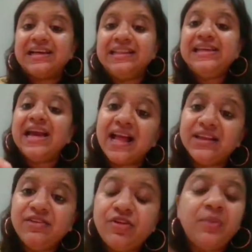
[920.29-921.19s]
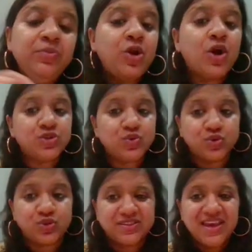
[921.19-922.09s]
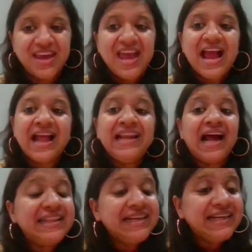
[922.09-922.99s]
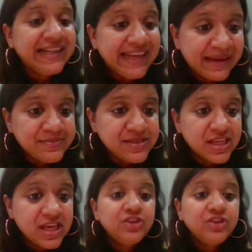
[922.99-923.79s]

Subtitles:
the other from lawsuits and other claims,